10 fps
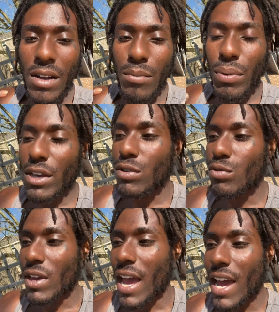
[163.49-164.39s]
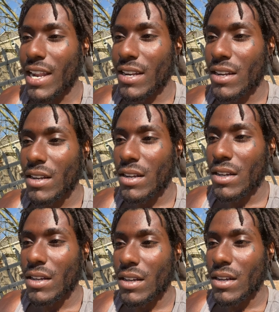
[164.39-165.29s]
But you can
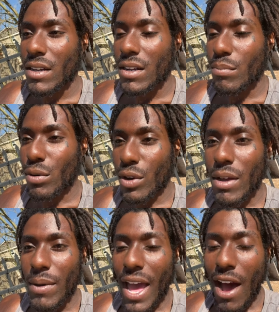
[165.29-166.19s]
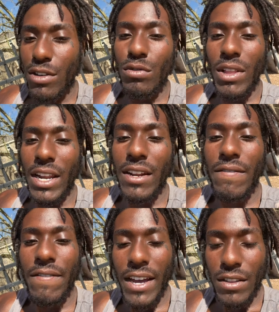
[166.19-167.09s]
prohibit how you let it
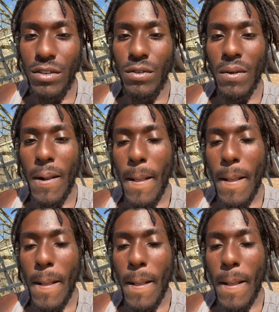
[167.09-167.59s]
affect you.